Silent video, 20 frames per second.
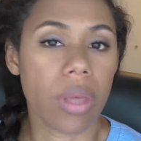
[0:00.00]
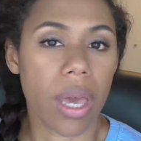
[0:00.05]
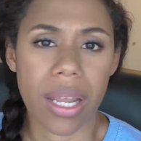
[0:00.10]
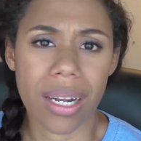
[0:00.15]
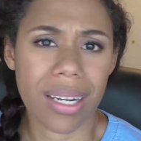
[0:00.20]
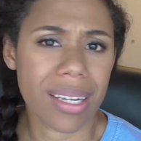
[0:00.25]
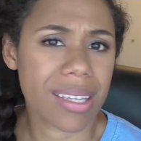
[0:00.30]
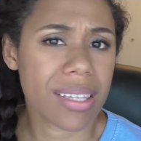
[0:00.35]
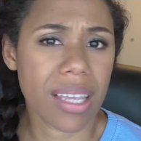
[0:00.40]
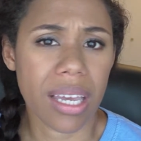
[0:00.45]

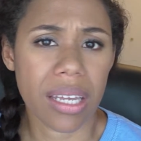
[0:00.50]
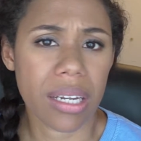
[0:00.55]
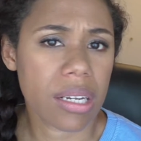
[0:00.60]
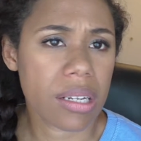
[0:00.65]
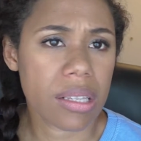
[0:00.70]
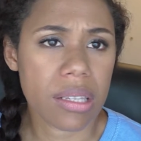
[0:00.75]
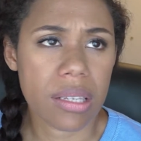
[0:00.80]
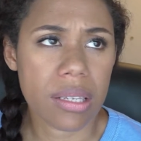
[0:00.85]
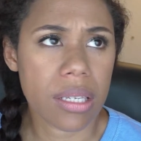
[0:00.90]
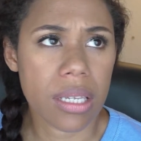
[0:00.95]
At least I
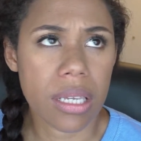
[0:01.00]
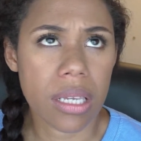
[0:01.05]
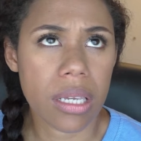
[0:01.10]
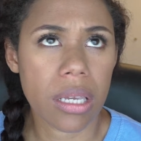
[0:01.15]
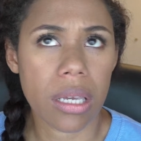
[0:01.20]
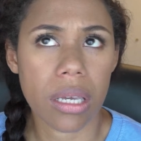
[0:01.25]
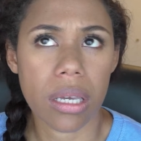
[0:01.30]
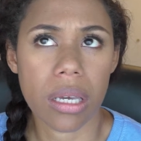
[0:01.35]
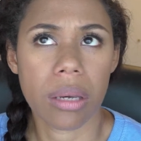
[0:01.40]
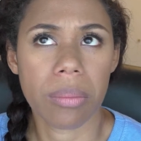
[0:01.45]
didn't
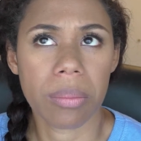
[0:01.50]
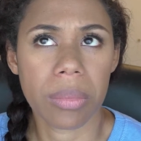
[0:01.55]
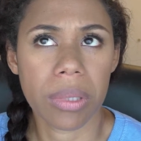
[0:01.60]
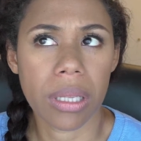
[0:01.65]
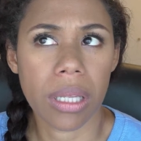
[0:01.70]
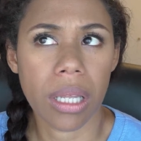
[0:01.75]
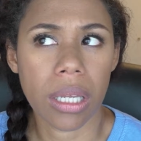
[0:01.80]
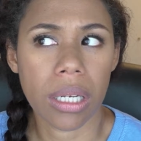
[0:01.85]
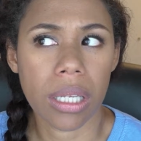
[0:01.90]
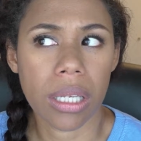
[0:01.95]
see a
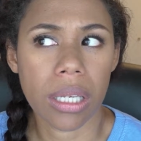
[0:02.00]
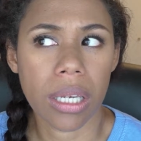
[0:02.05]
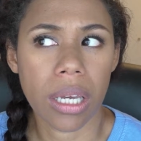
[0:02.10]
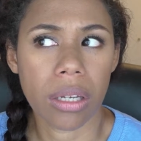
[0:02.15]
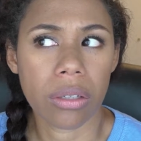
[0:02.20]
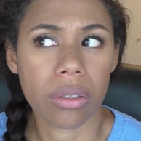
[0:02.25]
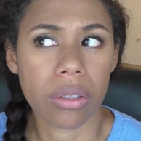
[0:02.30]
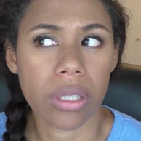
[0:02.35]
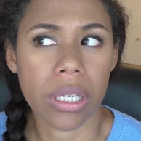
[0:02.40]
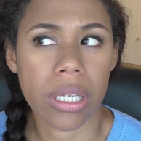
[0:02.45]
Milani
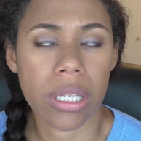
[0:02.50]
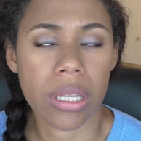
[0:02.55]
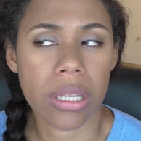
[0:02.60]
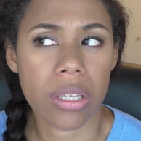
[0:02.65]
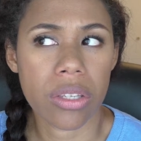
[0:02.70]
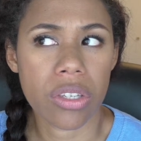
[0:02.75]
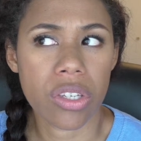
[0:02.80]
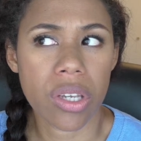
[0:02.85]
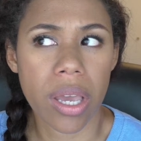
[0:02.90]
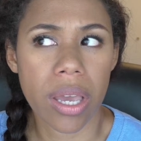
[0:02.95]
counter in
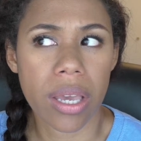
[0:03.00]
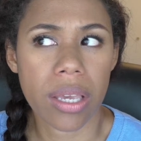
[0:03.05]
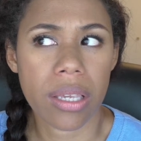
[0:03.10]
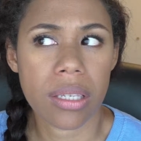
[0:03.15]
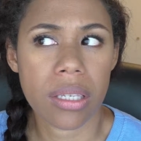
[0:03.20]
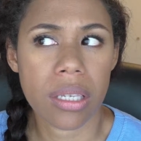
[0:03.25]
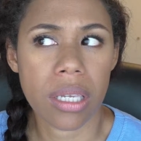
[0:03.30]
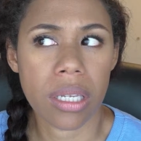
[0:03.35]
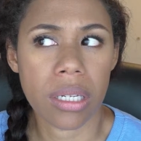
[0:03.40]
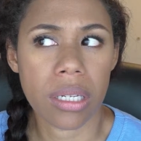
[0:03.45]
the
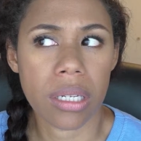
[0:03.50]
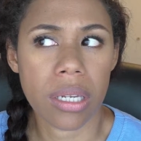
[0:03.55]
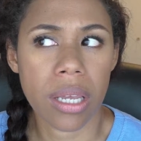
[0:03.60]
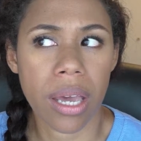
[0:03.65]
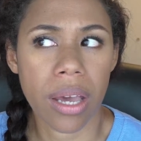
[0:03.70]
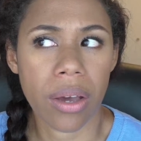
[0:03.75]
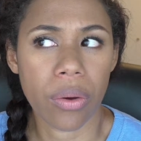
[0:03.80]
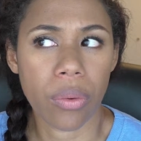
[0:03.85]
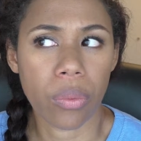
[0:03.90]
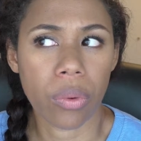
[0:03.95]
Jacks in
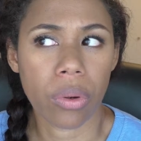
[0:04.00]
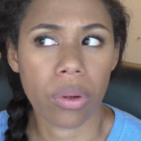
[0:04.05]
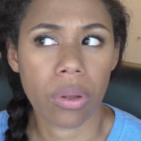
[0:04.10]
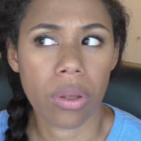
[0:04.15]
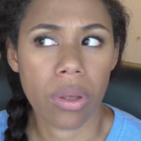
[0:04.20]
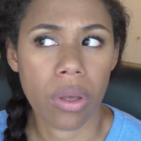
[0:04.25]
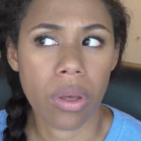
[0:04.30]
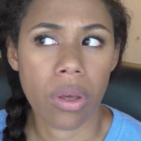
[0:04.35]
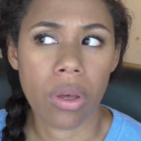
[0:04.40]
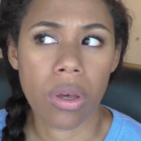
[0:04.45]
town.
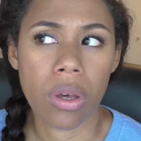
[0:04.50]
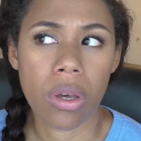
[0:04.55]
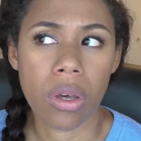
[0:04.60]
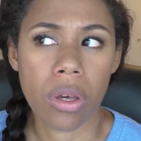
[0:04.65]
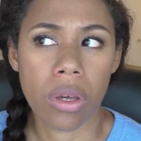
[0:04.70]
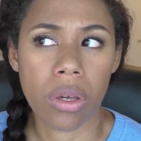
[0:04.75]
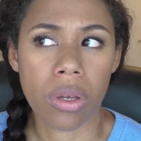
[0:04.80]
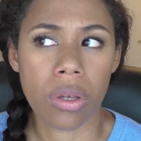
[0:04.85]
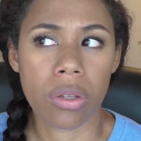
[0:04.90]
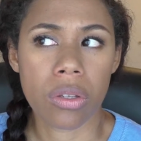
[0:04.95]

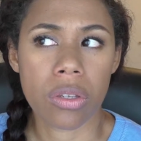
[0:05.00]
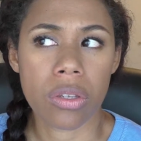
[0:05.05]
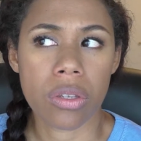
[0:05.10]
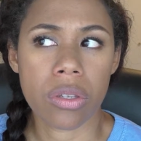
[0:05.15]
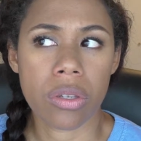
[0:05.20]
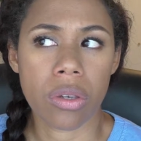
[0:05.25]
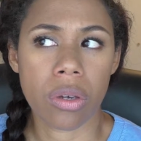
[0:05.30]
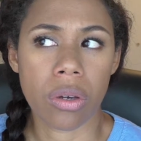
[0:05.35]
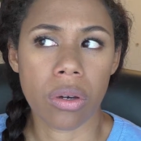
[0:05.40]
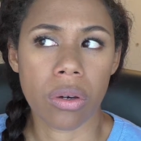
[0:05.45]

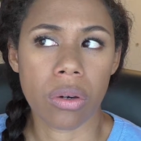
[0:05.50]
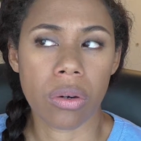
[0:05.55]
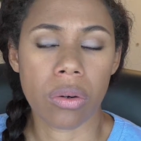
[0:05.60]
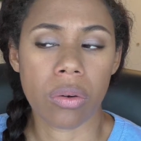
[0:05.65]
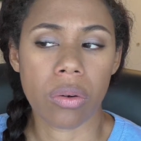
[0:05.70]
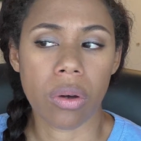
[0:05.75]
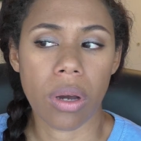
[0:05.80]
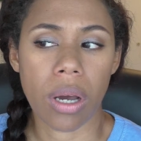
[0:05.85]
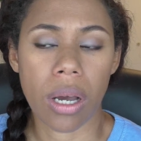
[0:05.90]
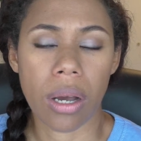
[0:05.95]

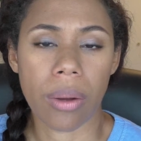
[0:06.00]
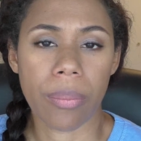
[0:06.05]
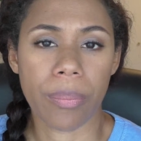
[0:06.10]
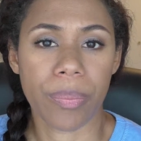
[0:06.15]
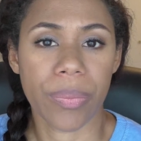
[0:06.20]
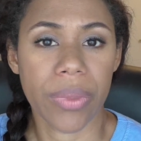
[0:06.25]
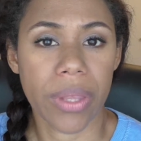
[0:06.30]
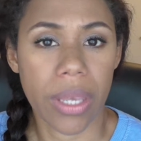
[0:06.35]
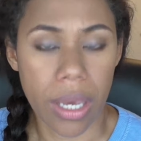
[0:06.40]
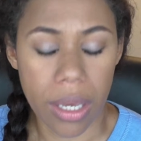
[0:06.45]
So
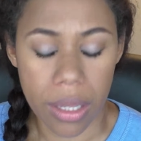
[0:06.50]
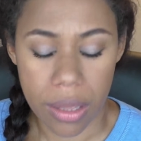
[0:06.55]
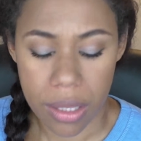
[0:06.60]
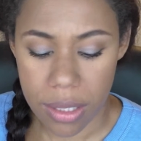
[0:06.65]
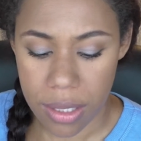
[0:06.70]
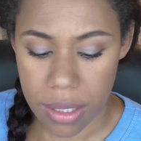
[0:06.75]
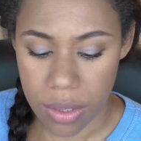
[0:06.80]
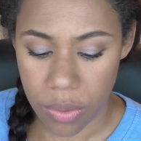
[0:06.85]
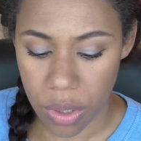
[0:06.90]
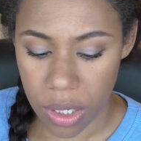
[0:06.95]
yeah,
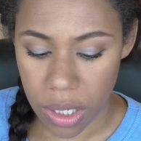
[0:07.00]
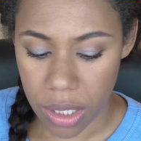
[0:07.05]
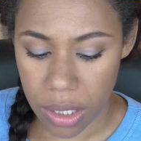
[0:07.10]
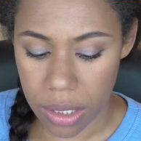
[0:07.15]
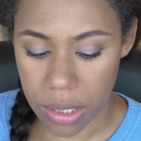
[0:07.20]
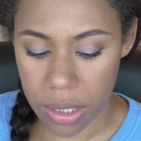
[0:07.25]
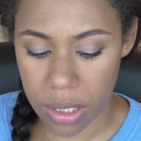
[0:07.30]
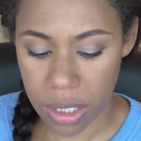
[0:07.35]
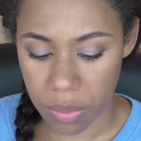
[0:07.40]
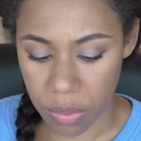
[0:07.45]
this is the one at
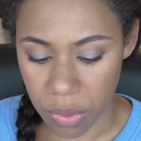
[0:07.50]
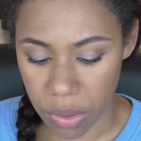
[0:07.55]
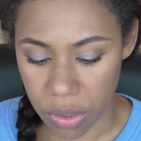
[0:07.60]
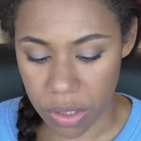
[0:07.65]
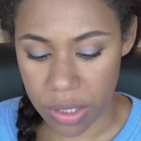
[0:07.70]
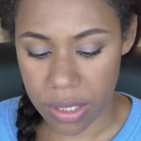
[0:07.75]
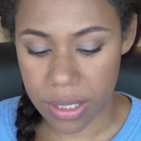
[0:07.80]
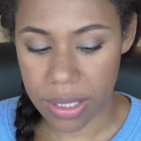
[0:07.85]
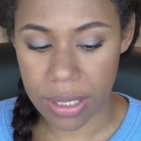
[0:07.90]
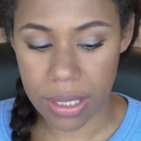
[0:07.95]
the
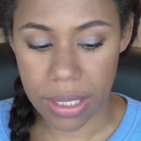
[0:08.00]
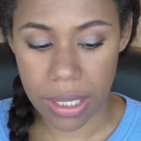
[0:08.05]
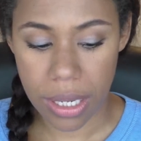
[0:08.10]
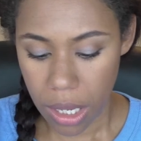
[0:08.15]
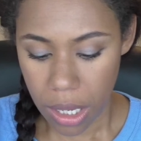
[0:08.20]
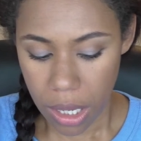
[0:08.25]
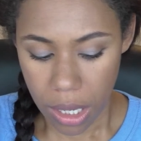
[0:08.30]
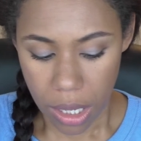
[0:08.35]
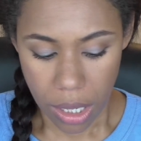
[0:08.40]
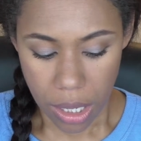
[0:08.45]
Motor City.
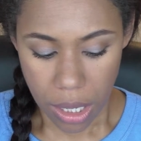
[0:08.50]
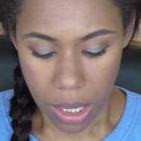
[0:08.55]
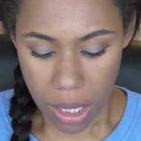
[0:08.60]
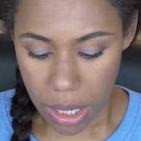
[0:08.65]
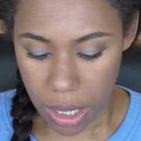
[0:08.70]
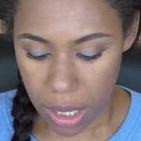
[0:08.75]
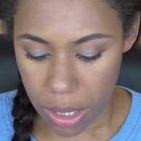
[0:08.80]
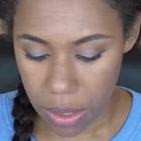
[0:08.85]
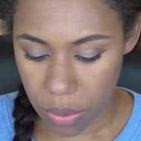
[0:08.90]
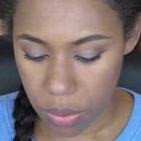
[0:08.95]

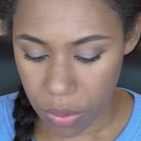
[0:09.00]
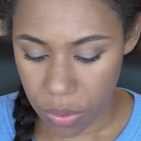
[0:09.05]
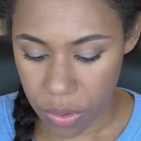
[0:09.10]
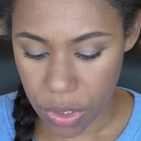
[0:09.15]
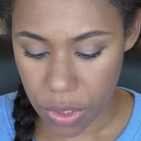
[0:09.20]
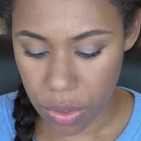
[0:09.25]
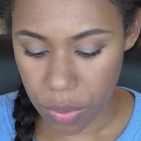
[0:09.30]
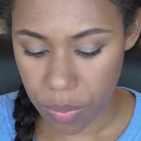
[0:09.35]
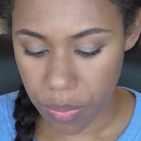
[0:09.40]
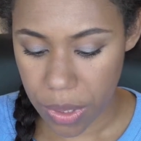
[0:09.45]
I
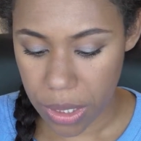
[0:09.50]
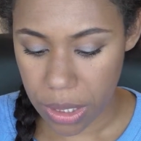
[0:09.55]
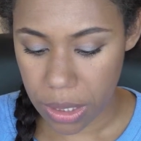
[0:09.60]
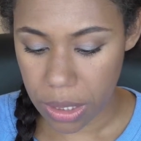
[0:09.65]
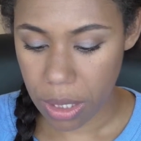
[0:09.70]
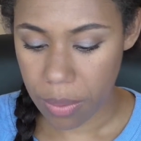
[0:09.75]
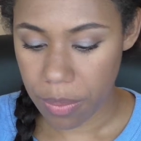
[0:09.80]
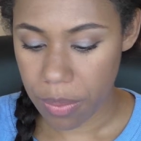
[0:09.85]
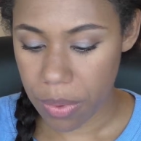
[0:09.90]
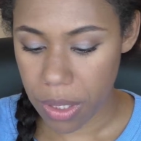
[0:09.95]
also
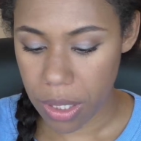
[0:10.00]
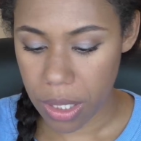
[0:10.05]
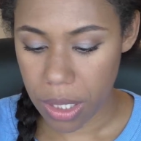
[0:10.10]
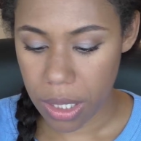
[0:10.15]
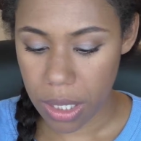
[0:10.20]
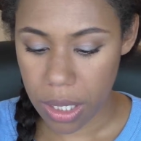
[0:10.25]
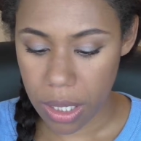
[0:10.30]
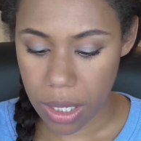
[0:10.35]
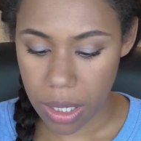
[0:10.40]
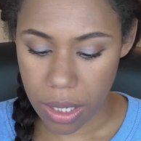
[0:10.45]
picked up
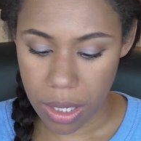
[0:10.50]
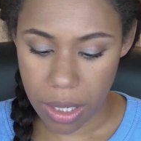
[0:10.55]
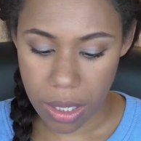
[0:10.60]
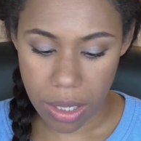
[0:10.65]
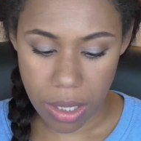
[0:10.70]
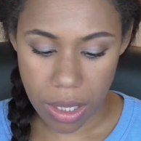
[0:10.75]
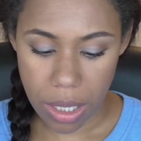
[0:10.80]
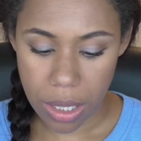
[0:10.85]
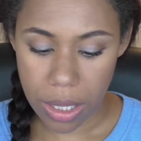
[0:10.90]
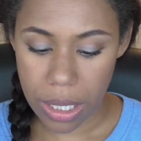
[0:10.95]
the
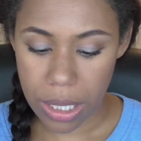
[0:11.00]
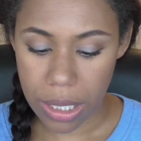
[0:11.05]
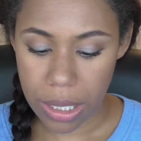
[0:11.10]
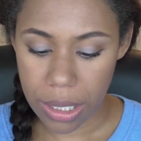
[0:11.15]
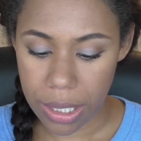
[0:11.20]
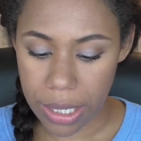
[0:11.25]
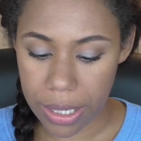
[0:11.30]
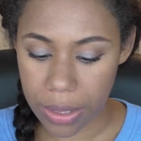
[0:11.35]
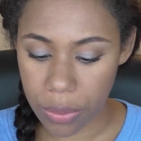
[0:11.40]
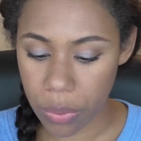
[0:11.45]

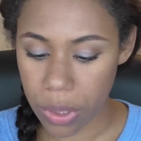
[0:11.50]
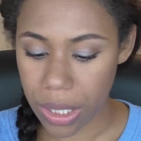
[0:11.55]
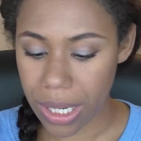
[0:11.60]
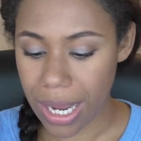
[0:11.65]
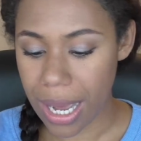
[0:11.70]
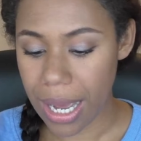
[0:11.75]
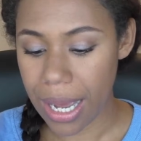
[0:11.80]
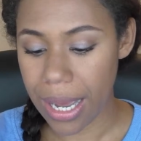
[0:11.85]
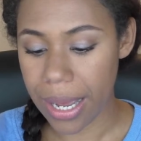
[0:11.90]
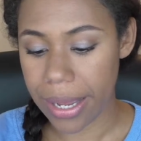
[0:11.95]
liquid
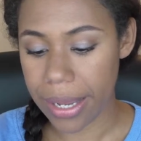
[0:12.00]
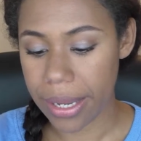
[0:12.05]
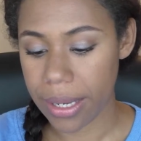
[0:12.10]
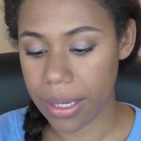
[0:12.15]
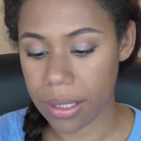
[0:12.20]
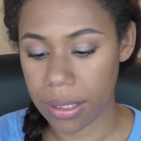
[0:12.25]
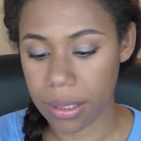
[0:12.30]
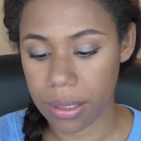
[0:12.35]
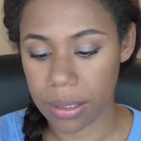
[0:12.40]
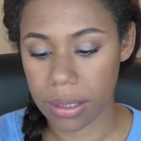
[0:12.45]
eye,
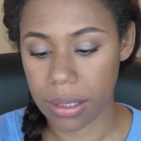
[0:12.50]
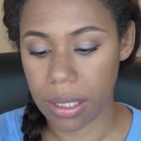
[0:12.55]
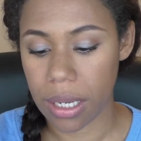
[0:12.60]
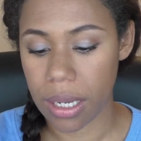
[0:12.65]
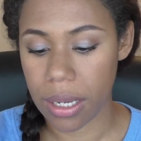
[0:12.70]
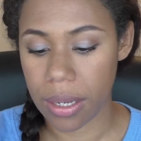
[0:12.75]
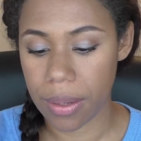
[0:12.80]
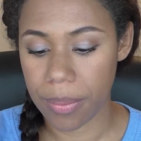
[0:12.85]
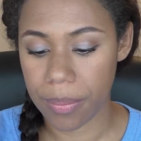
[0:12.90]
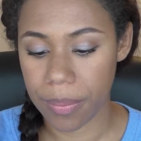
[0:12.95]

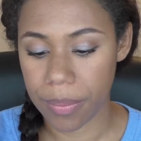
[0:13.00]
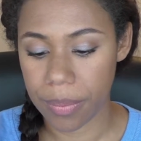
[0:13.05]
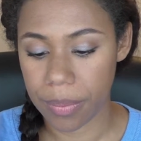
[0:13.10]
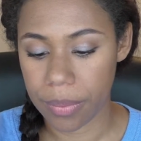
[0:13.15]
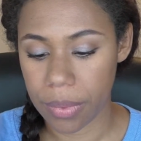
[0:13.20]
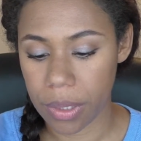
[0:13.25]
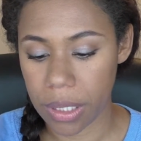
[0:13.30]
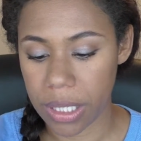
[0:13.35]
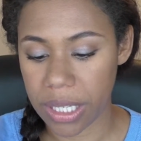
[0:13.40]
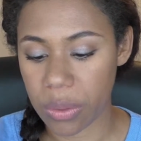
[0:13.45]

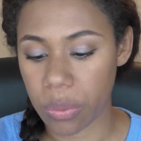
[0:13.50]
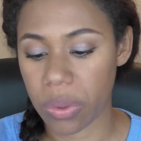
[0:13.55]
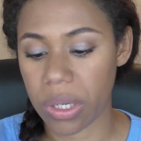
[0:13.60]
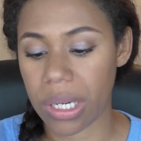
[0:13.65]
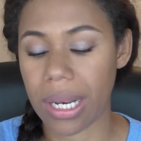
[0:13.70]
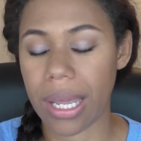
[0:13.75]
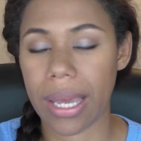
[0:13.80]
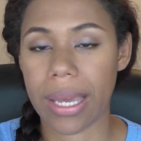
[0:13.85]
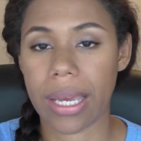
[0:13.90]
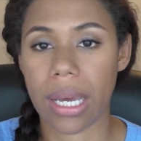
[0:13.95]

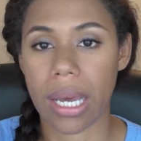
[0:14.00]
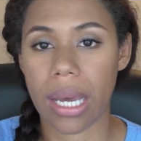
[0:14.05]
liquid like